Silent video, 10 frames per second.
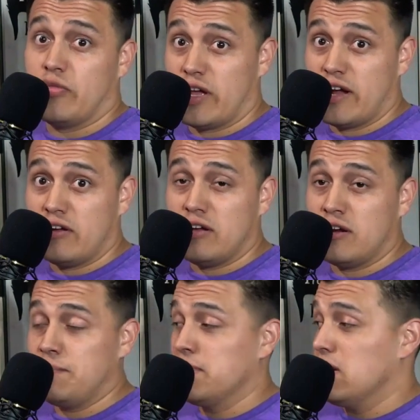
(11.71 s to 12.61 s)
The Hair
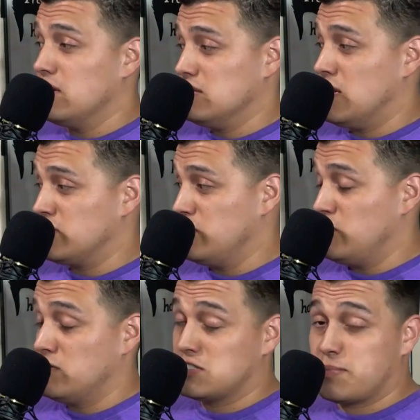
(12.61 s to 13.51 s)
here, not to
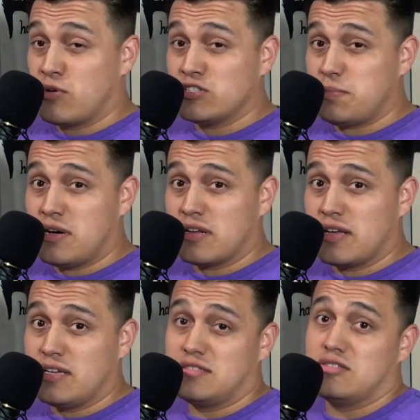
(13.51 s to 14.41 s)
do a sports
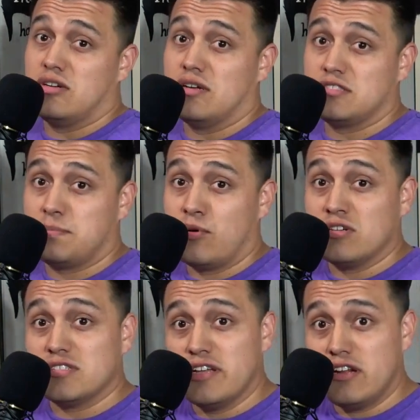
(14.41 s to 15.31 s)
podcast or a
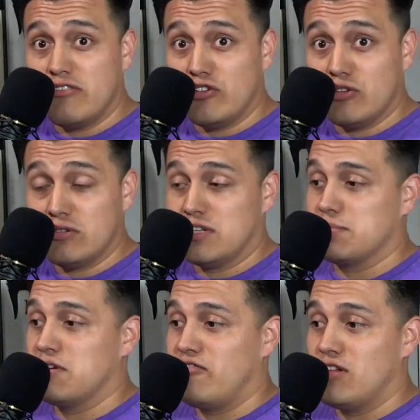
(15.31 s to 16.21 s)
sports interview
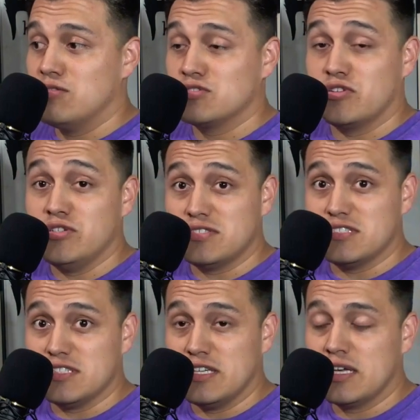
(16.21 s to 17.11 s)
like my followers are used to
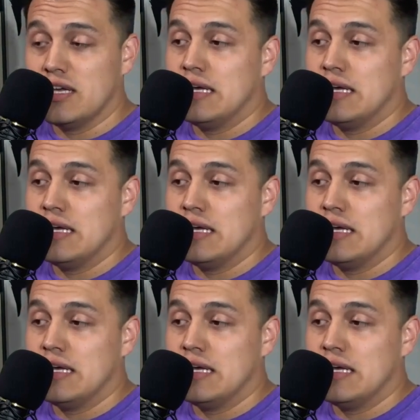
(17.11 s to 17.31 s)
seeing.